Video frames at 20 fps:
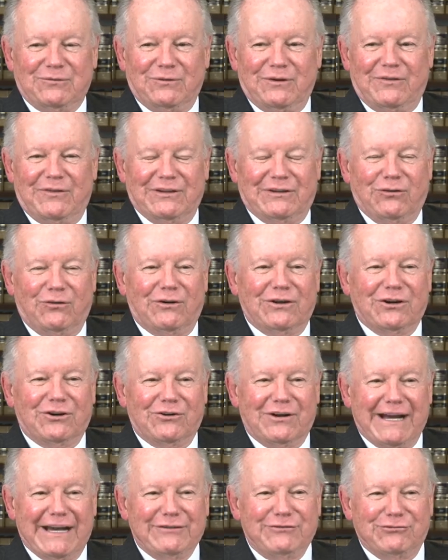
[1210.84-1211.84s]
Well, the
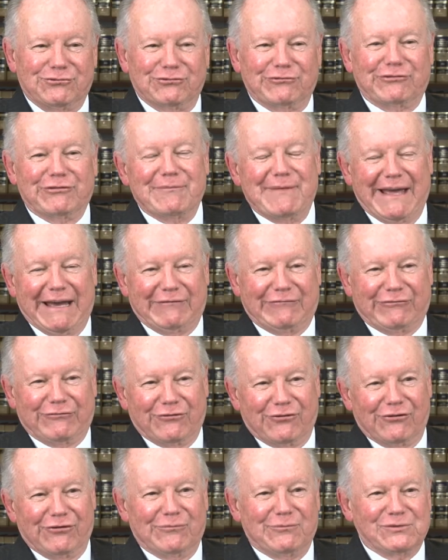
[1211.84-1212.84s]
lawyer I drew from that
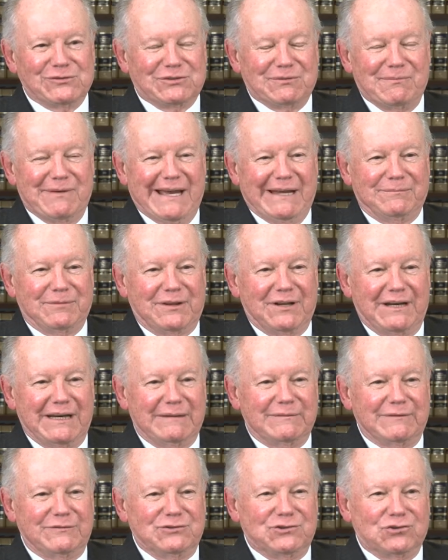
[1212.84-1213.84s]
firm was a man by the
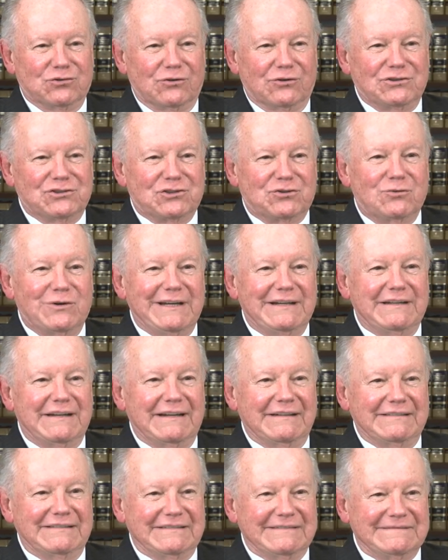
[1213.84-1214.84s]
name of George
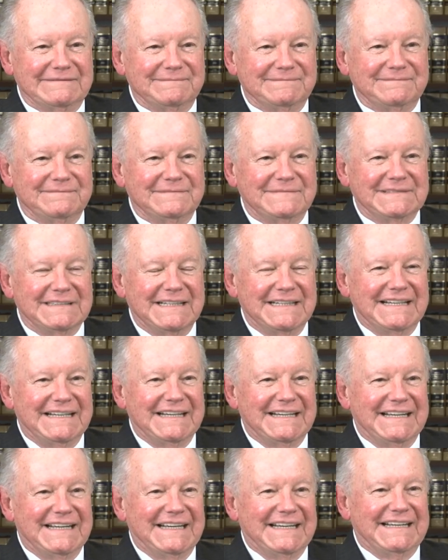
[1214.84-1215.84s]
Queatman.
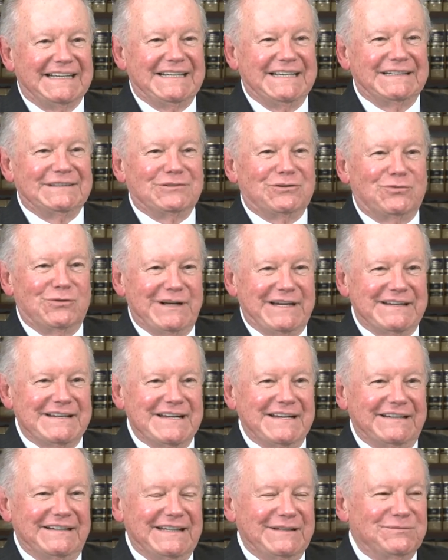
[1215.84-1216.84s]
Kit
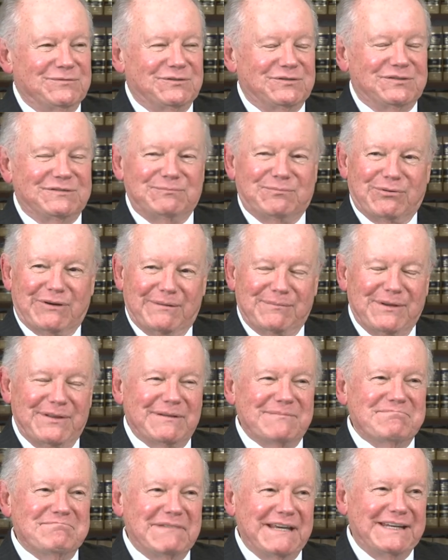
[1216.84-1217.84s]
Queatman. He was probably
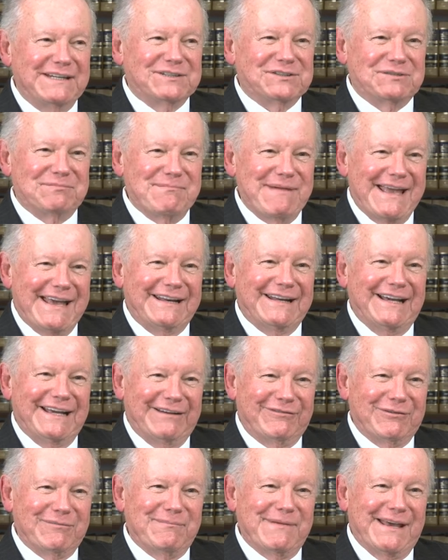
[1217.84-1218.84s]
the meanest man I
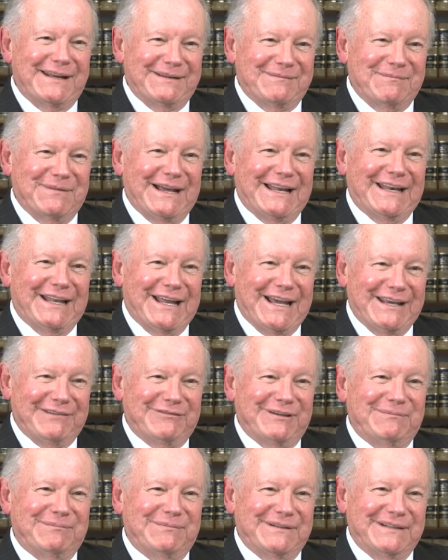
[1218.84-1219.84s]
ever met in my
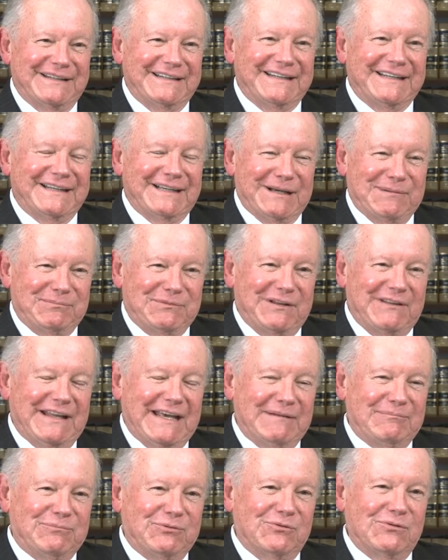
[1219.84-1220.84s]
life up up to
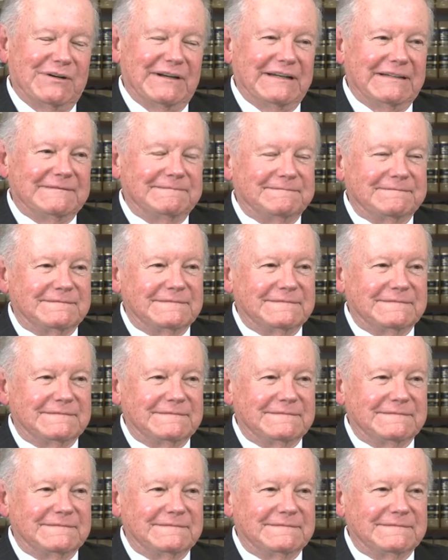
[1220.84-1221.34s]
that point.